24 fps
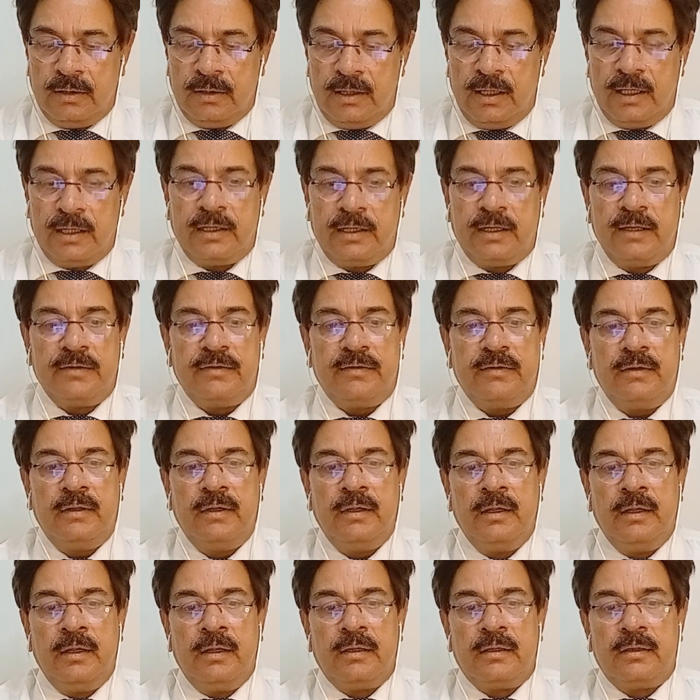That is
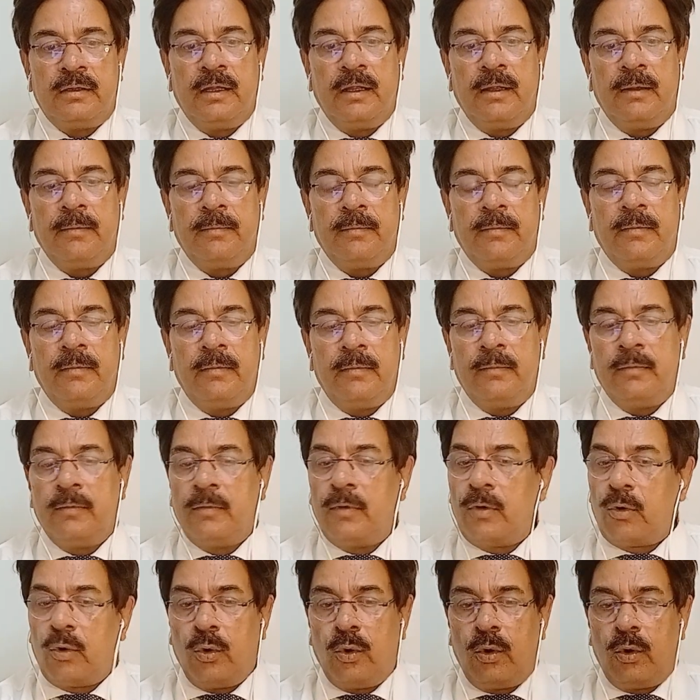the
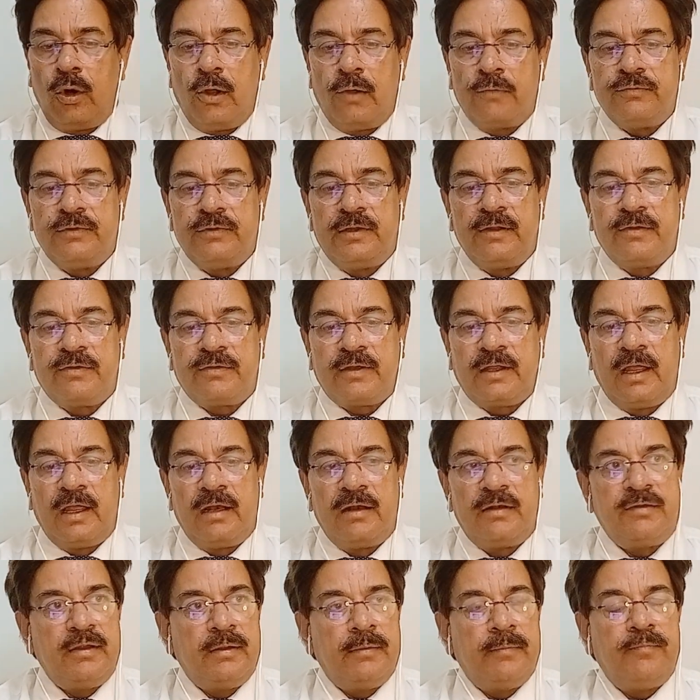role of this
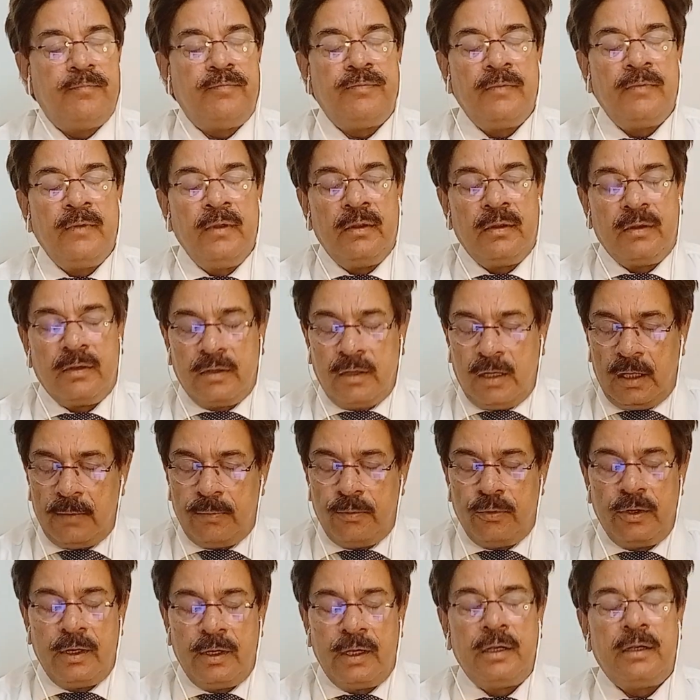calcium
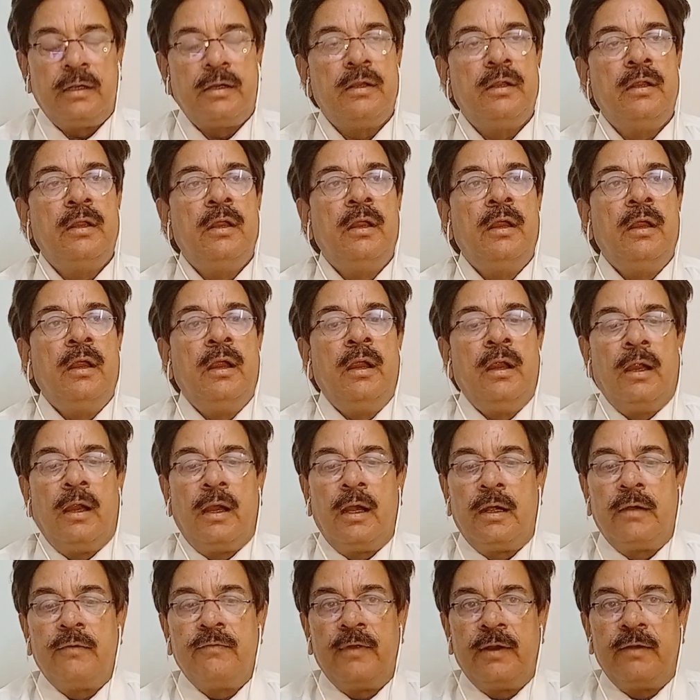carbonate.
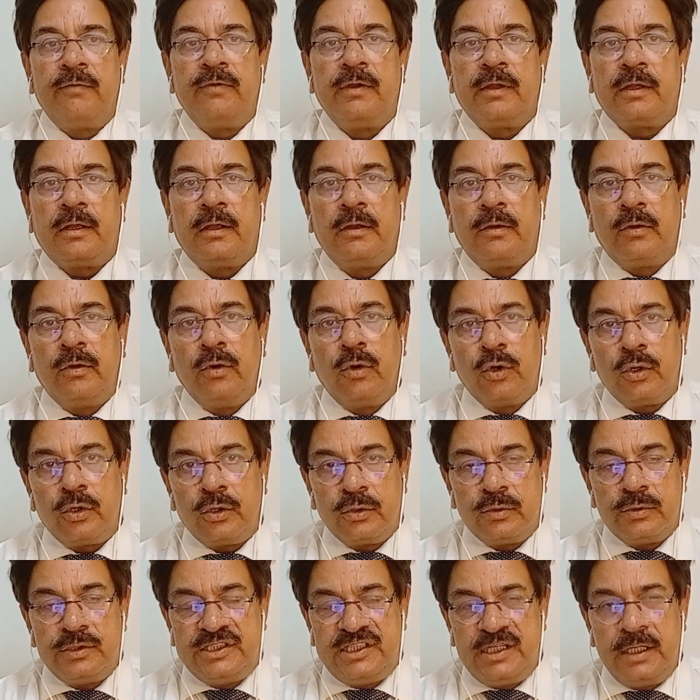And when we go
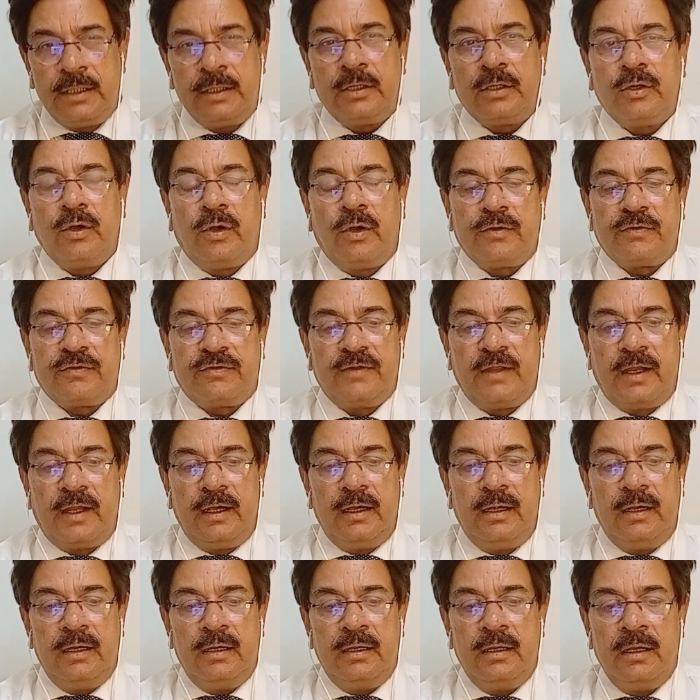to zinc
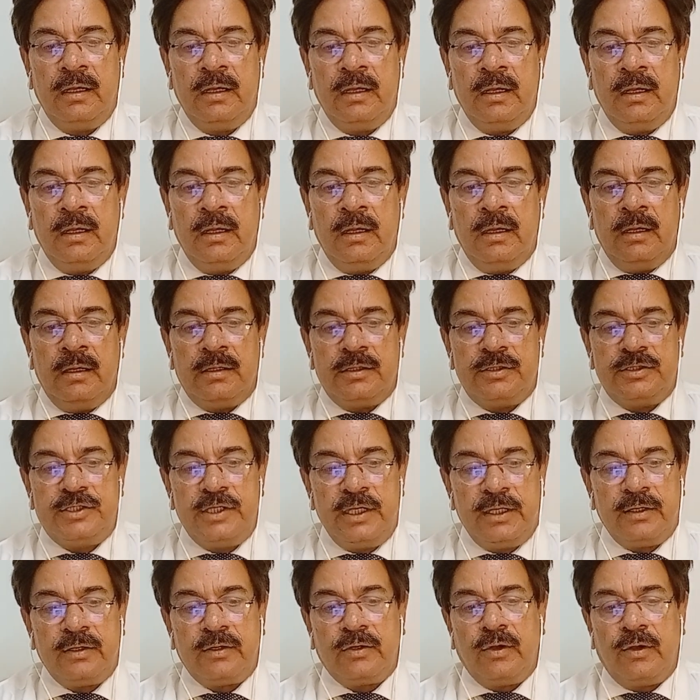oxide
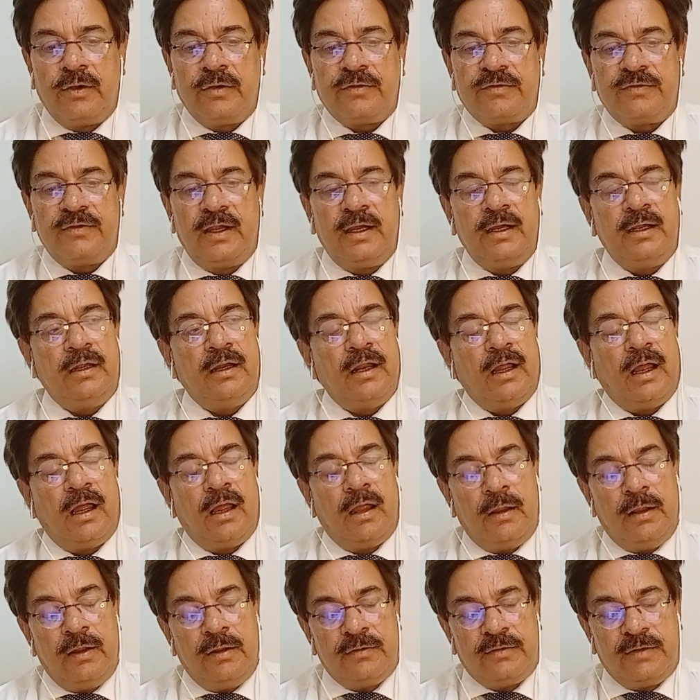
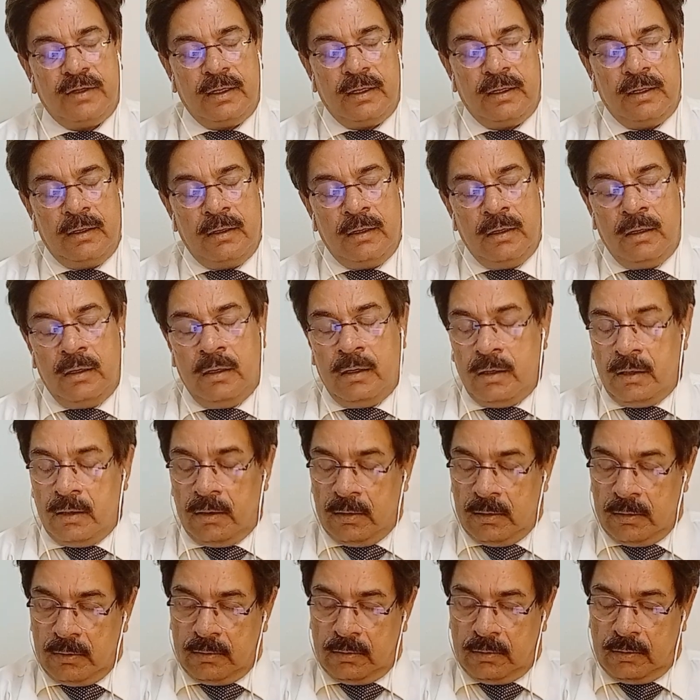is a
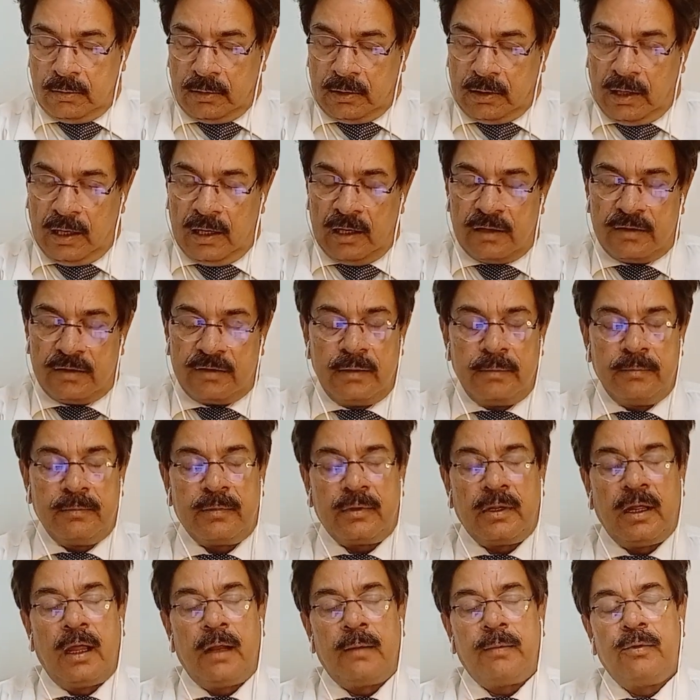
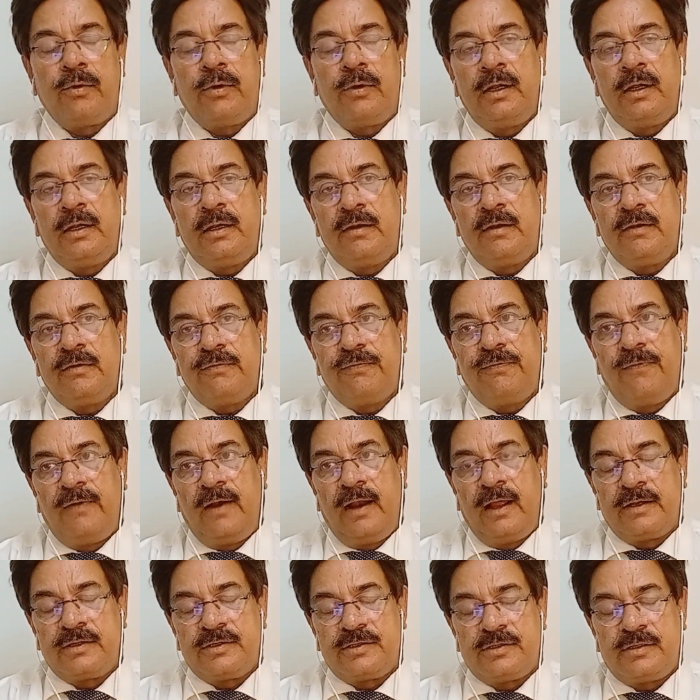calcium carbonate is
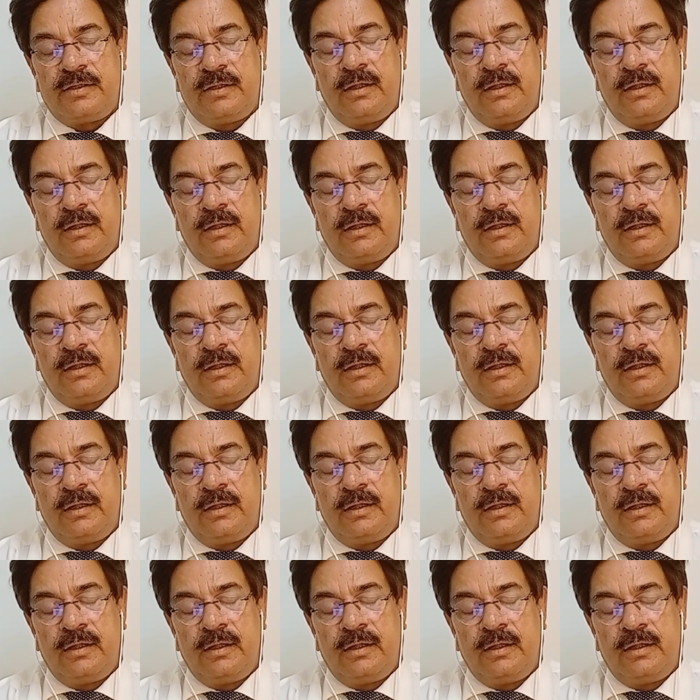flux.